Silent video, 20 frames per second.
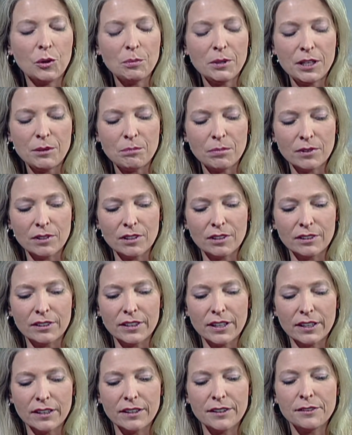people,
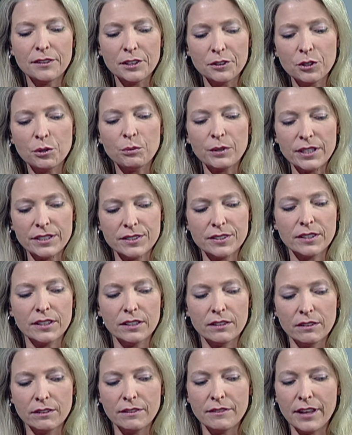I think the
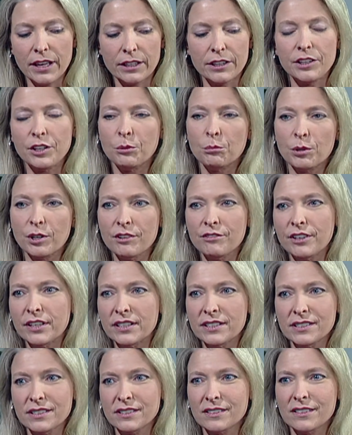reason that a number of
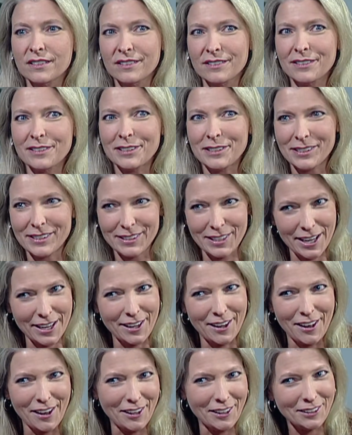us stay
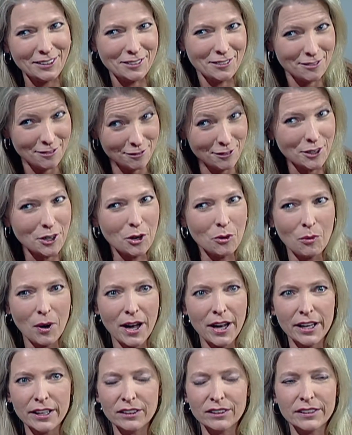on for a
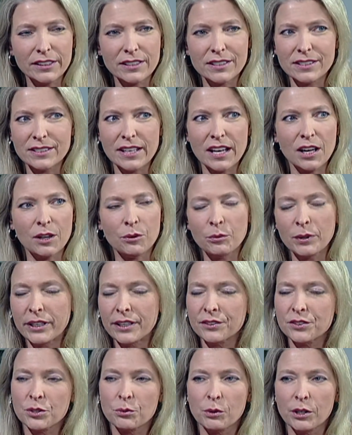while mm -hmm. is mm-hmm. that we
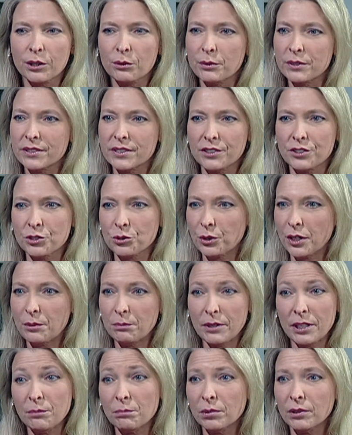get to work with such great
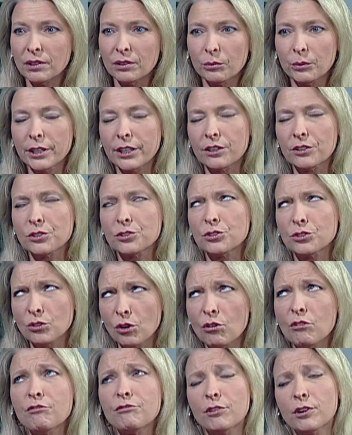people. Yeah. We are
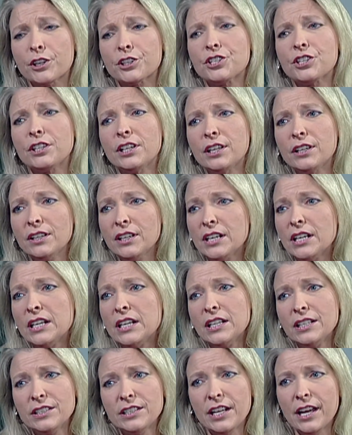so fortunate
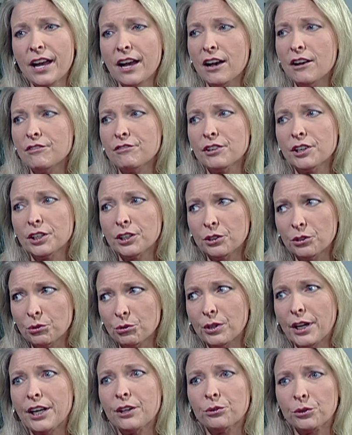to have a
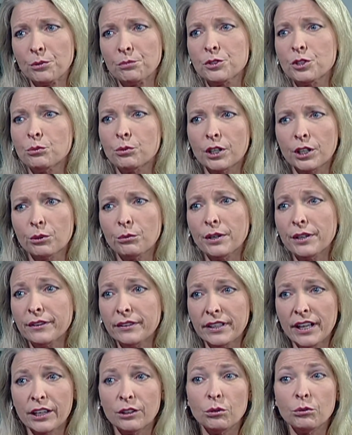great group to work with,
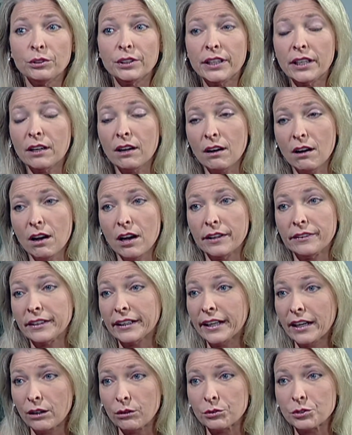not only on the
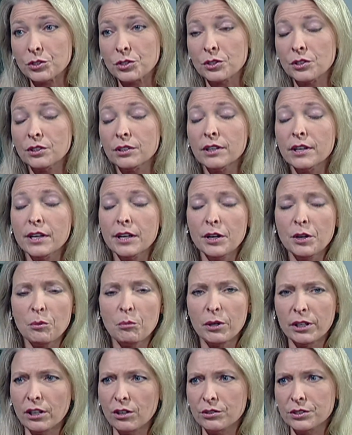council,
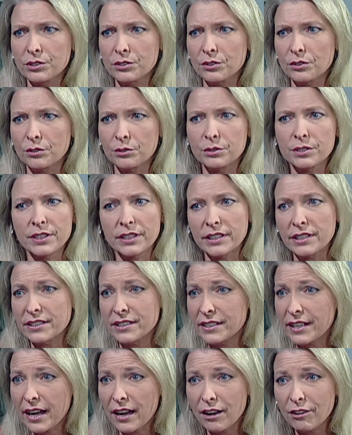but also city
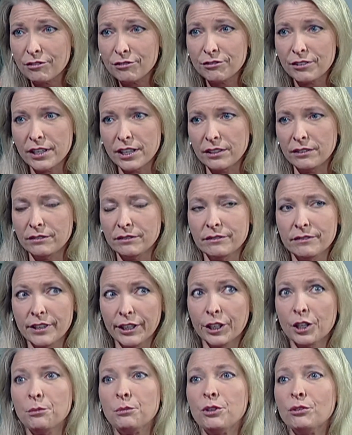staff and hmm. the
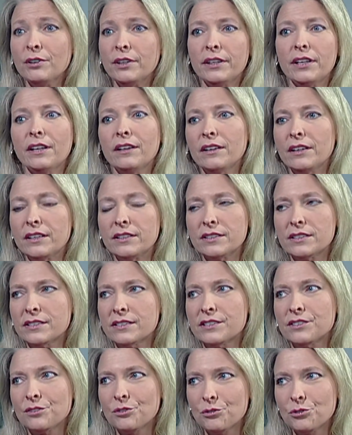community.
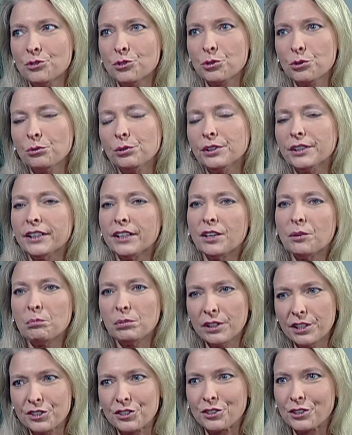It's truly a
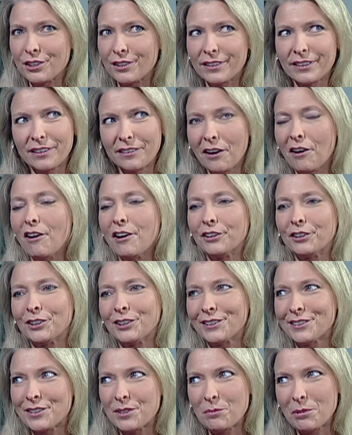pleasure and an
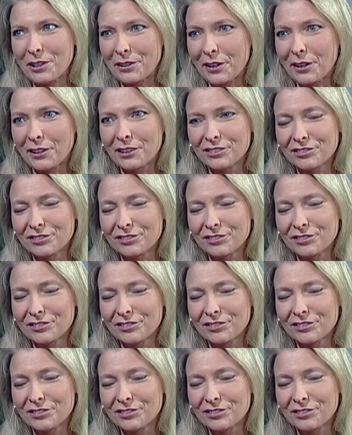honor to be there.